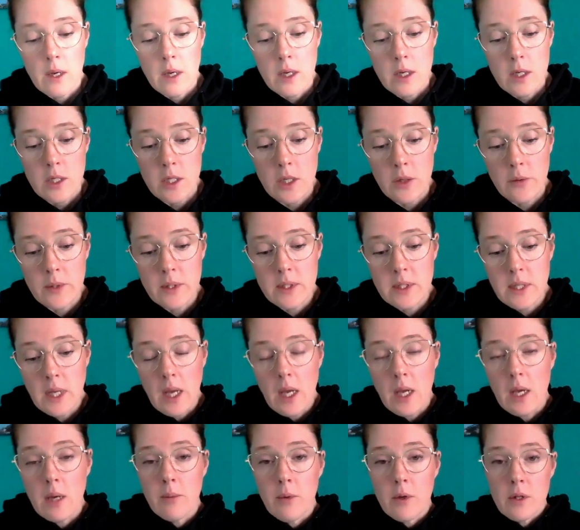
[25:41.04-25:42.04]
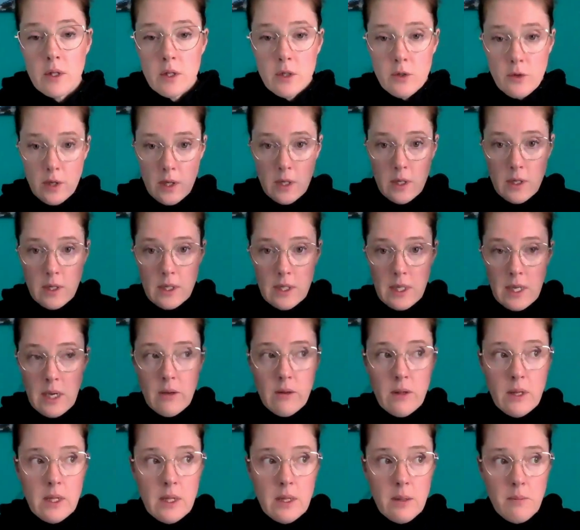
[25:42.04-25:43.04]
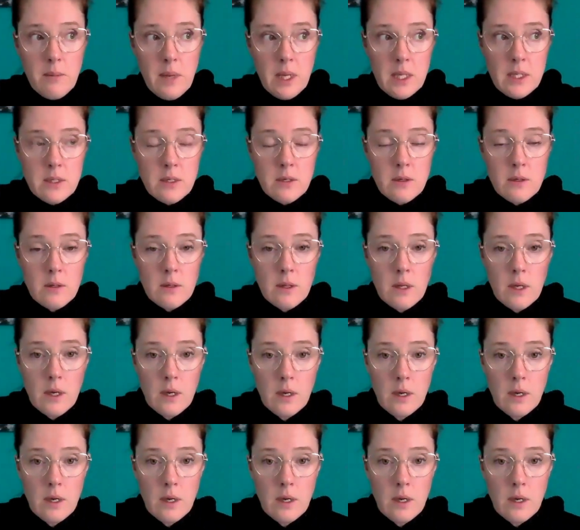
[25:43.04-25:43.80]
she was saying about the trickling down, like the mental